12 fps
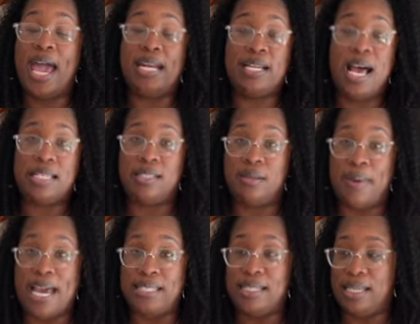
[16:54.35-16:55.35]
in
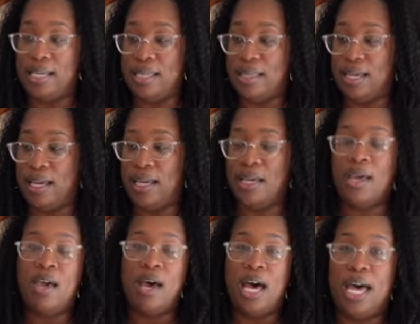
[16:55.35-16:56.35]
customizing anything,
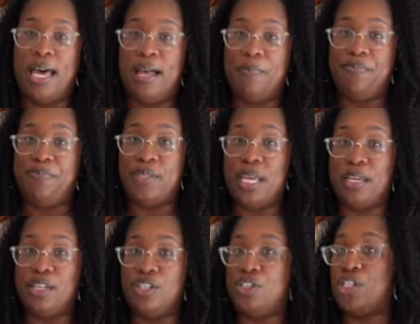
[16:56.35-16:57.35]

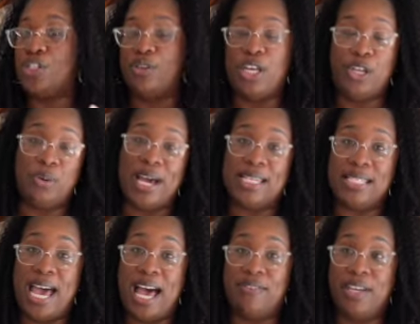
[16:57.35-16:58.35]
just so that you guys
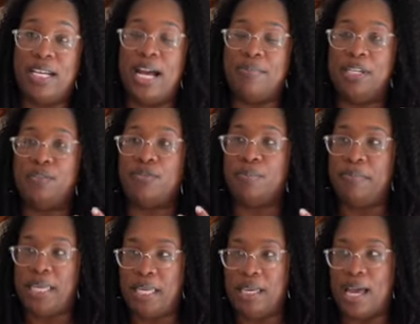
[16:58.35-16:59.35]
have it. I mean, for
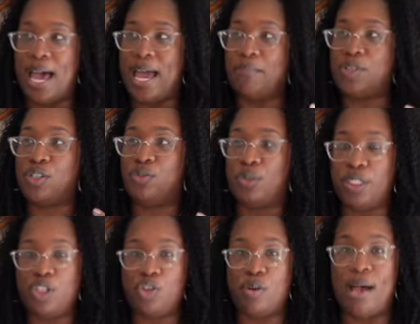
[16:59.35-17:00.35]
me, I'm just
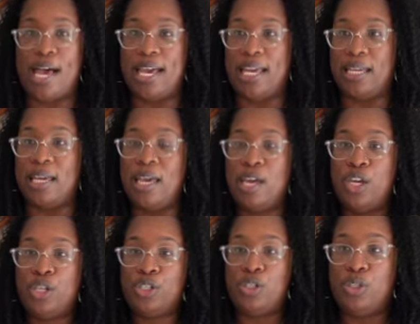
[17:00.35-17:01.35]
really trying
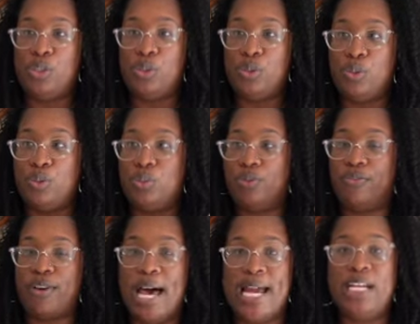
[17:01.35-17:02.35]
to
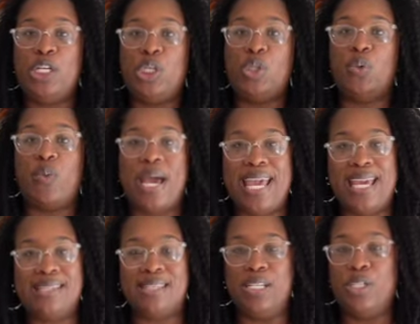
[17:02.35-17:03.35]
find new
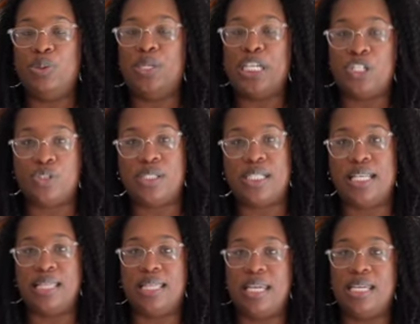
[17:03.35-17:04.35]
ways and new
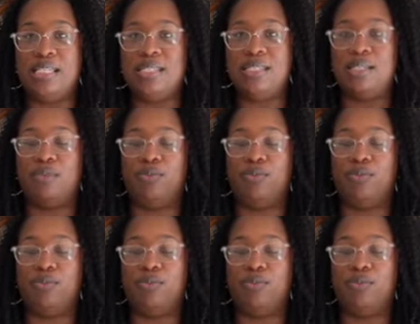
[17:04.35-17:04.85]
interesting things to